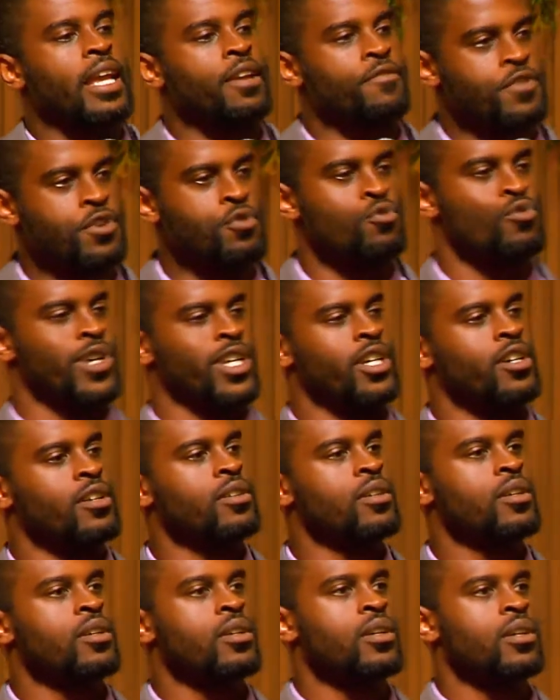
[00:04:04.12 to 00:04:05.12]
if you will.
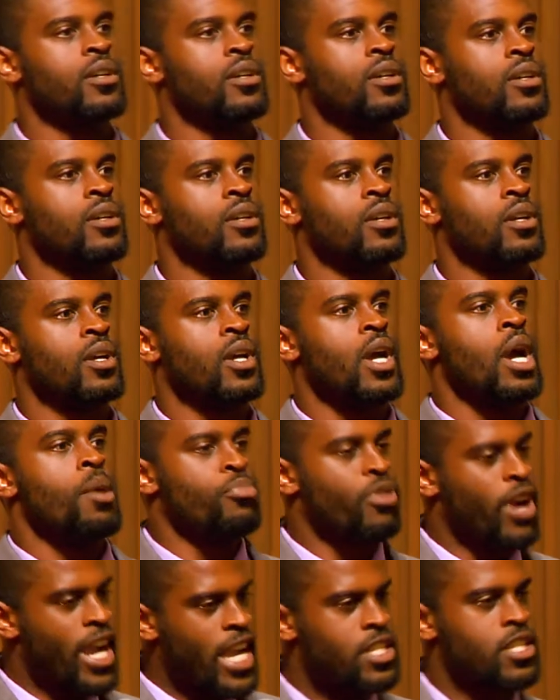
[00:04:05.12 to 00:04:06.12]

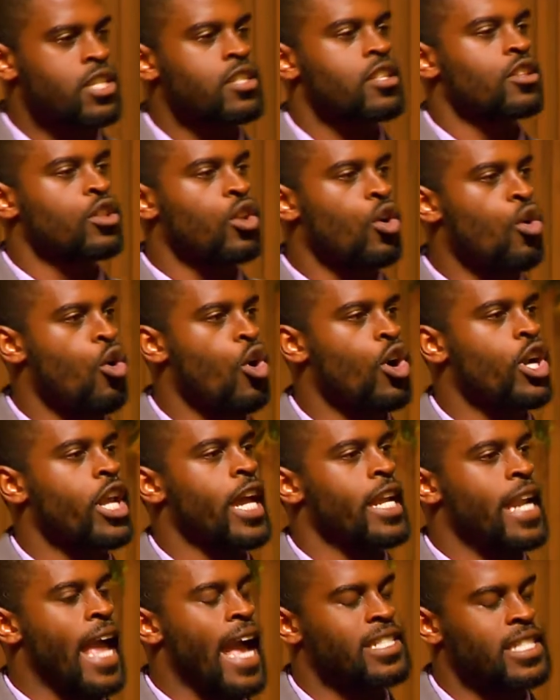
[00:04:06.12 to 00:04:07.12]
Pray to the Lord
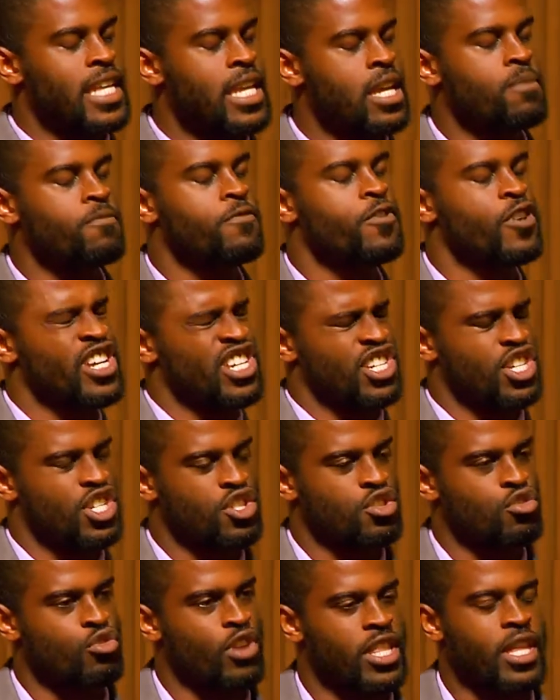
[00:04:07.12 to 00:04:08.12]
and ask him for his
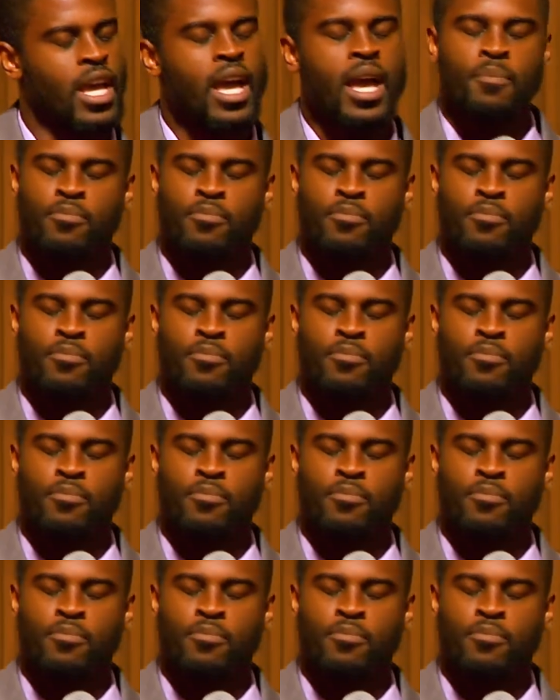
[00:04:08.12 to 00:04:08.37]
strength.